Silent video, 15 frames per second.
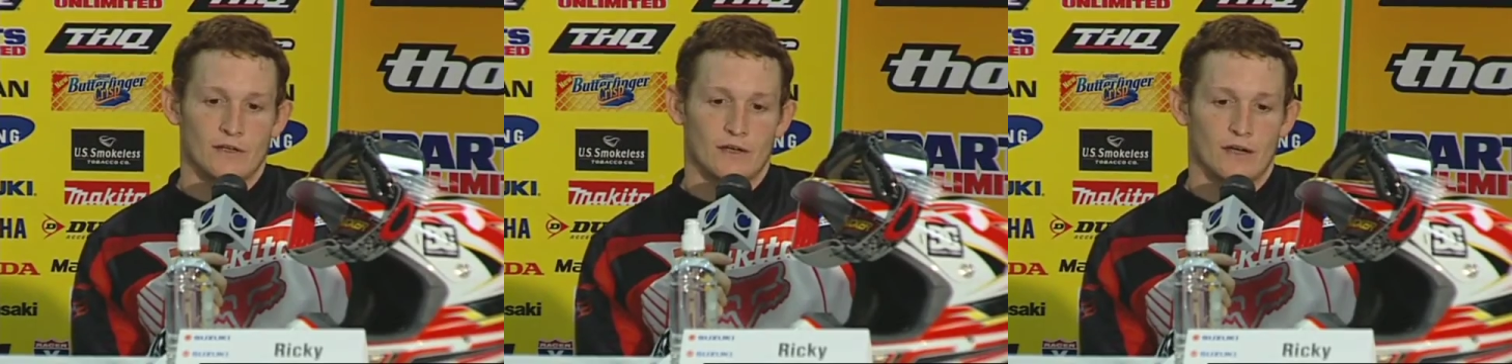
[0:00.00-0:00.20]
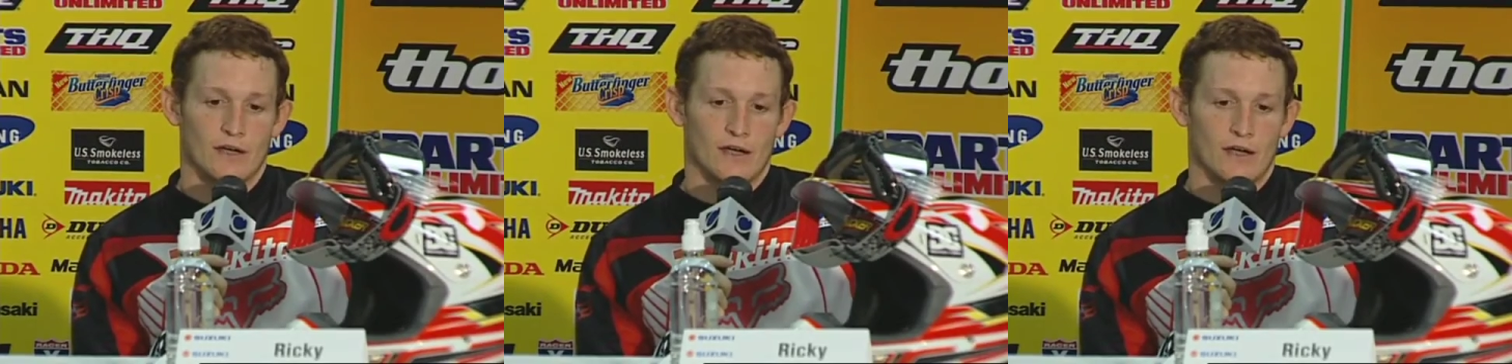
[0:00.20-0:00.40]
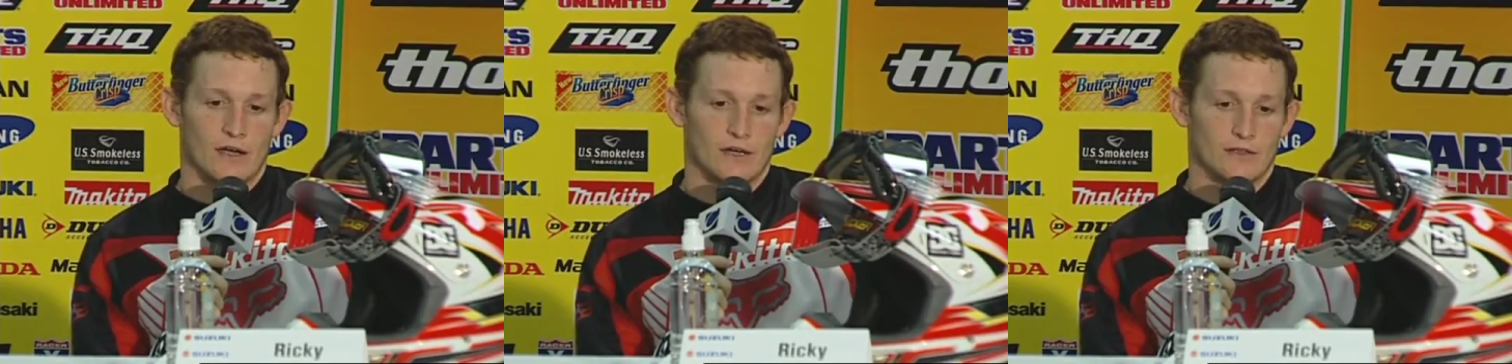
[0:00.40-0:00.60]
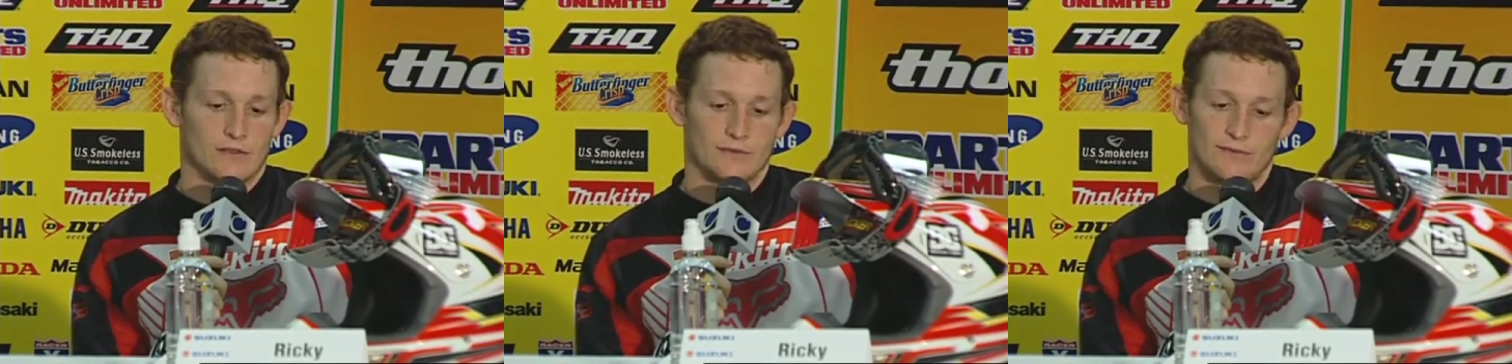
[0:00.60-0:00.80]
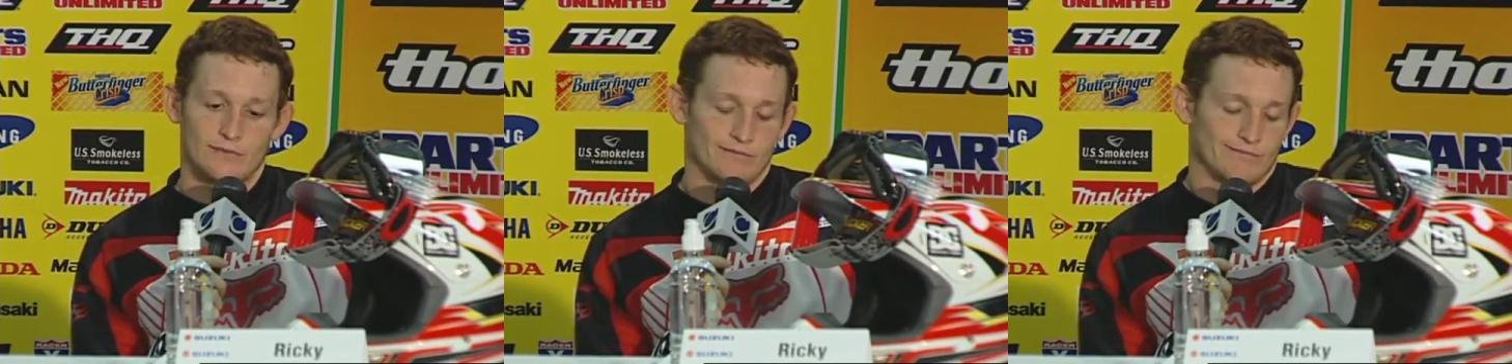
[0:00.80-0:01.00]
uh,
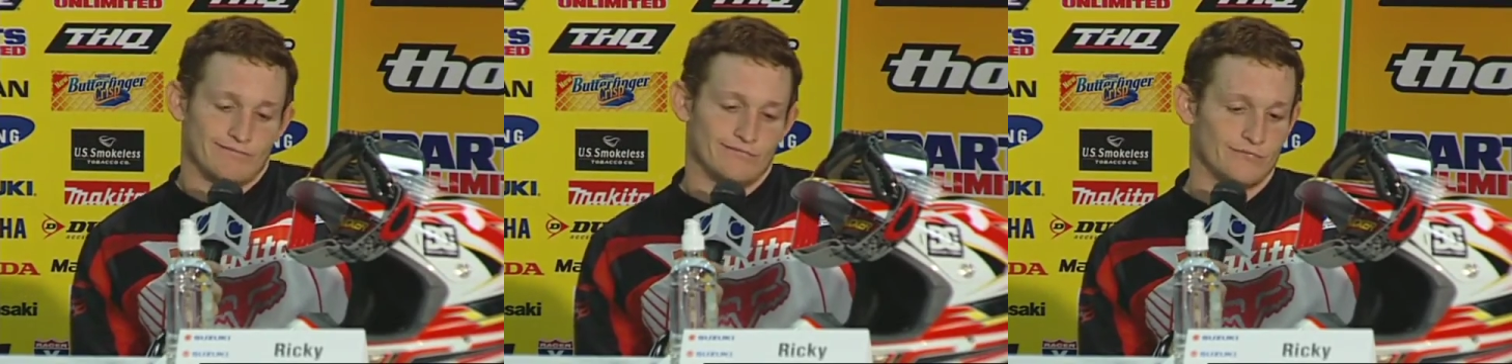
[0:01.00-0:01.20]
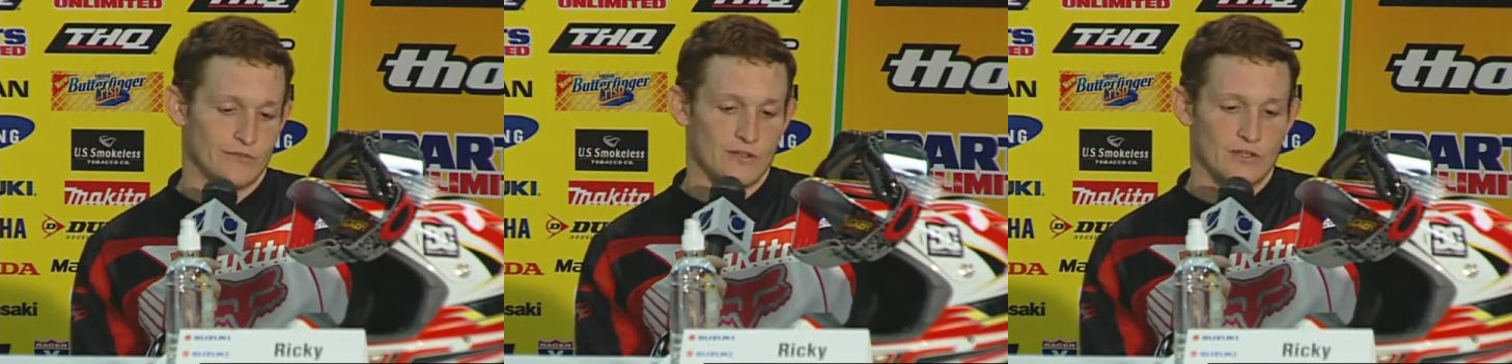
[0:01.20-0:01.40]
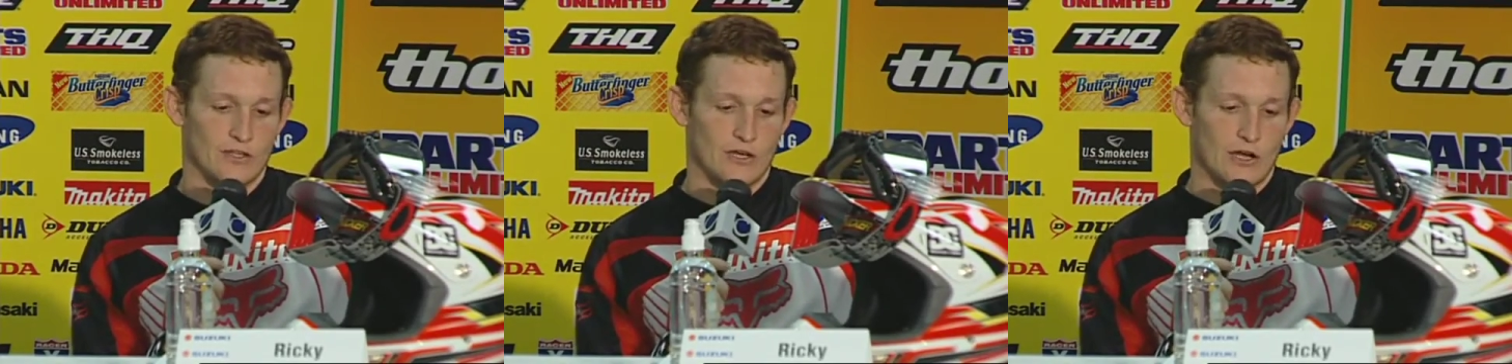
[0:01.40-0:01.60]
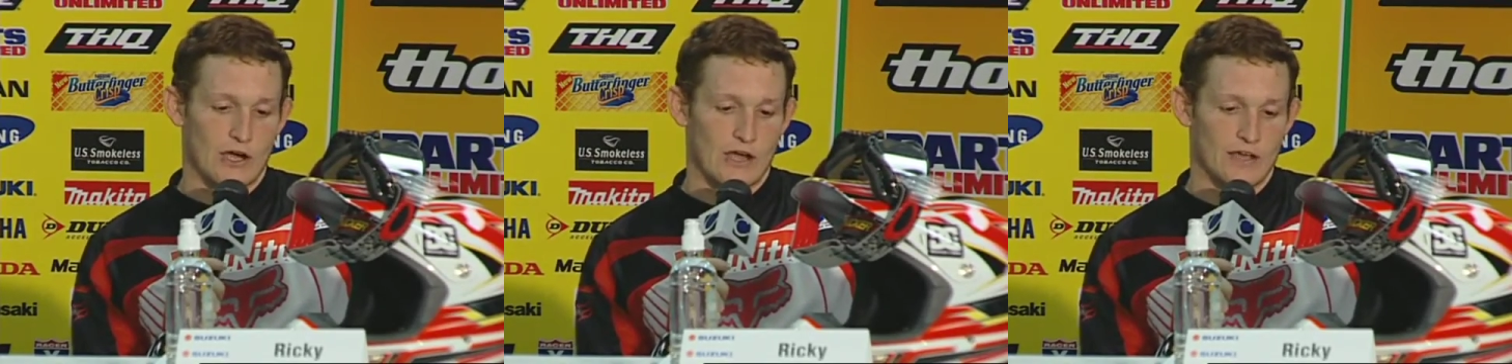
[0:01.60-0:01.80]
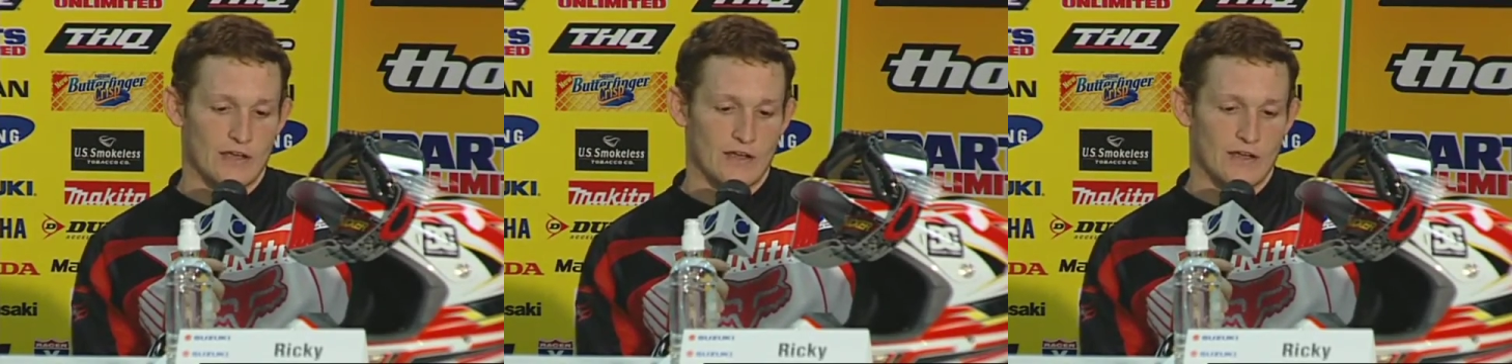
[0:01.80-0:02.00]
you know,
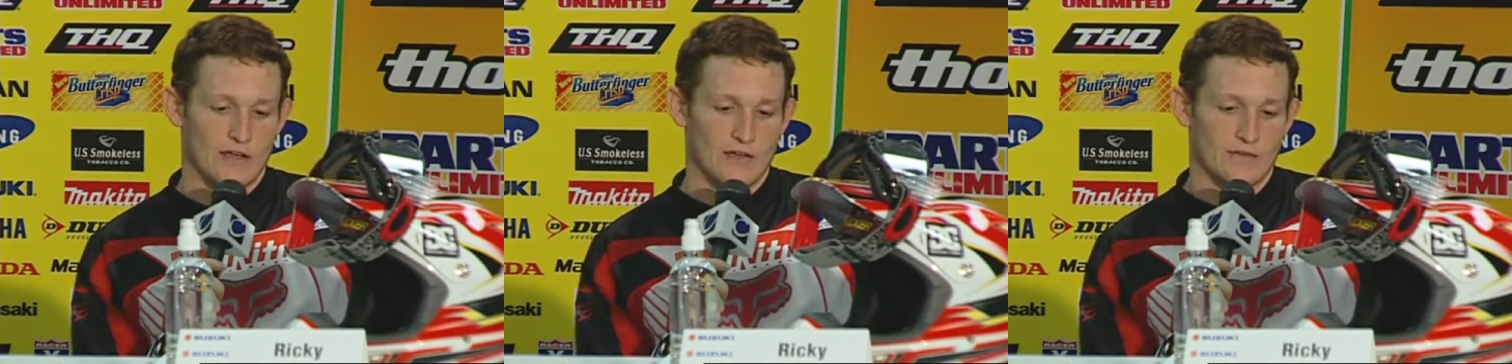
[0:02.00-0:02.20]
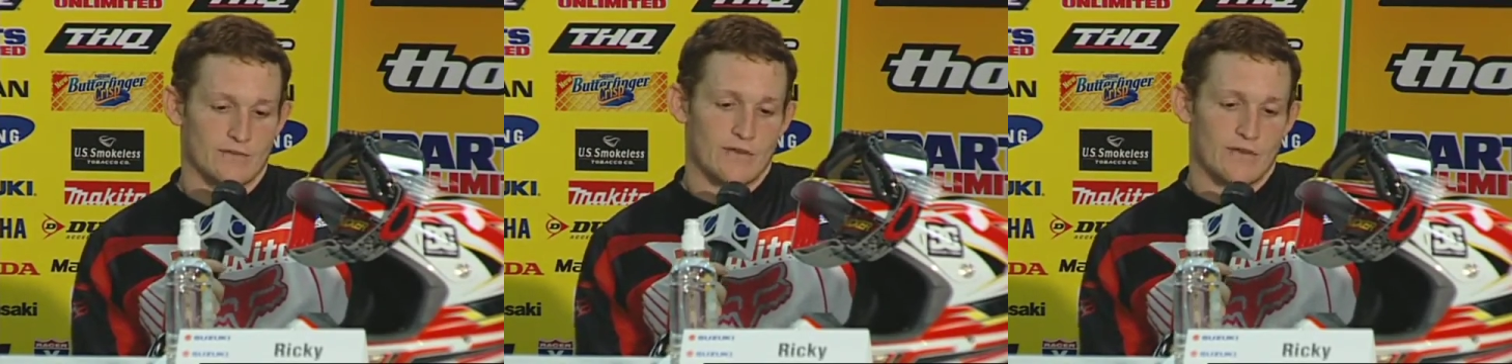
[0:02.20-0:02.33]
I,